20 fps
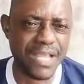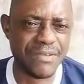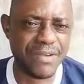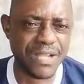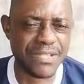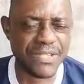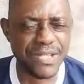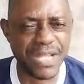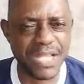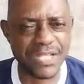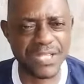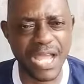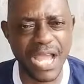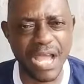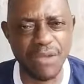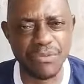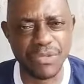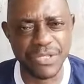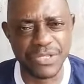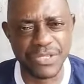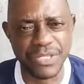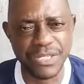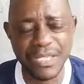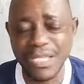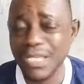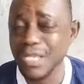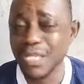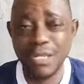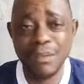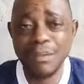residential houses.
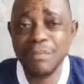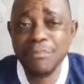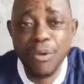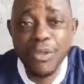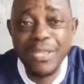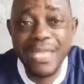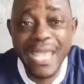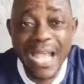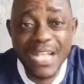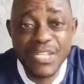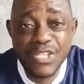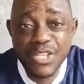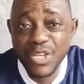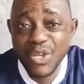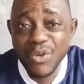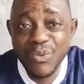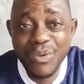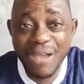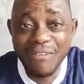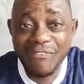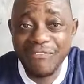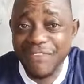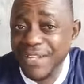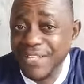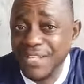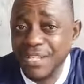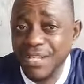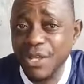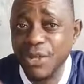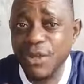But yet we are
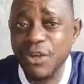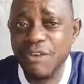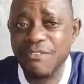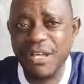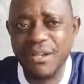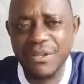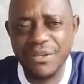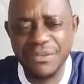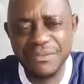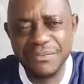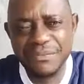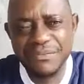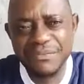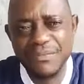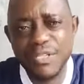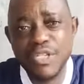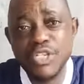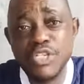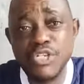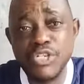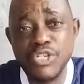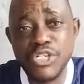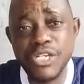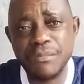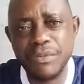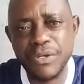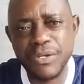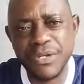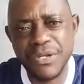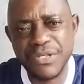fighting the governor.
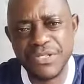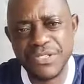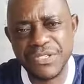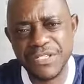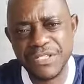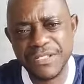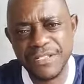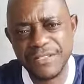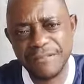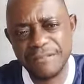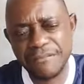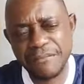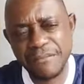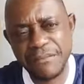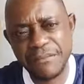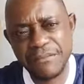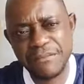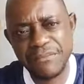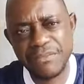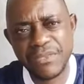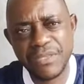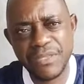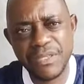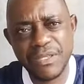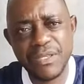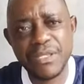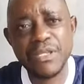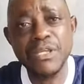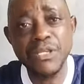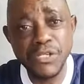Shame on us.
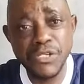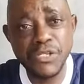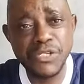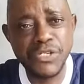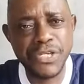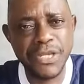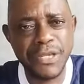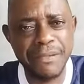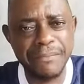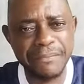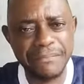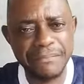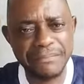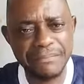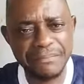Shame.